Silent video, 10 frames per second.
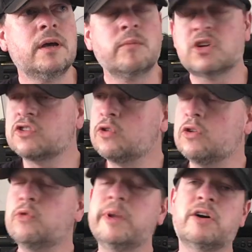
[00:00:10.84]
because
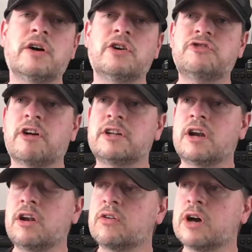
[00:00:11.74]
normally I
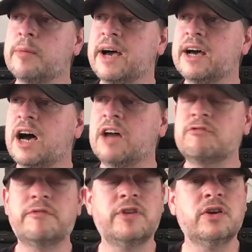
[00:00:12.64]
trundle along at about
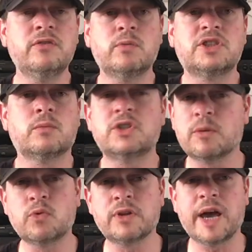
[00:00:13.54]
100 views, which I'm
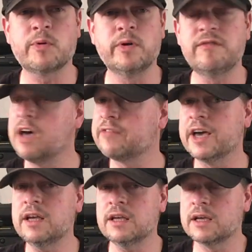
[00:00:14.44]
more than happy with, love
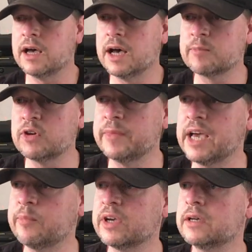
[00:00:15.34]
that. Couldn't be
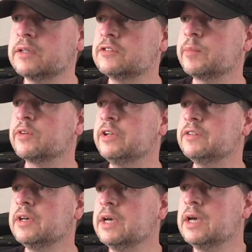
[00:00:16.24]
happier, to be honest.
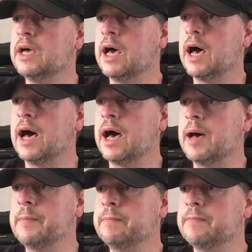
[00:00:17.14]

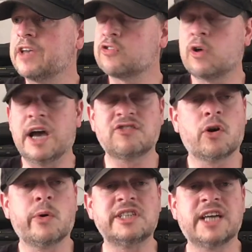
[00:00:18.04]
As I
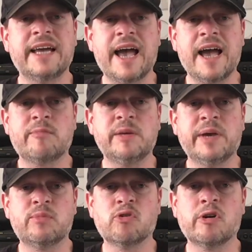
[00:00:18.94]
always say, how many
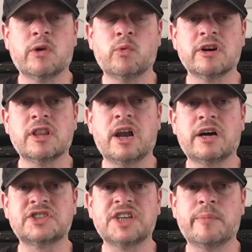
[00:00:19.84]
people were at the
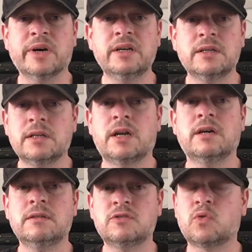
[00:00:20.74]
Last Supper?
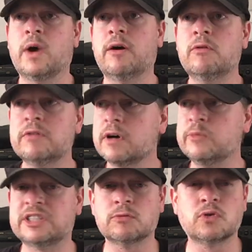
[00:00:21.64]
12, and
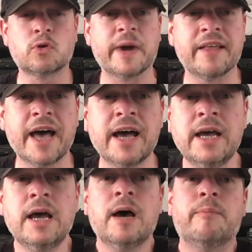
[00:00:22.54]
we still talk about that.
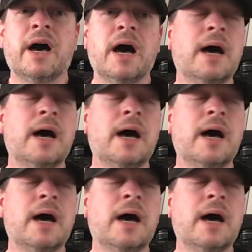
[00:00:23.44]
But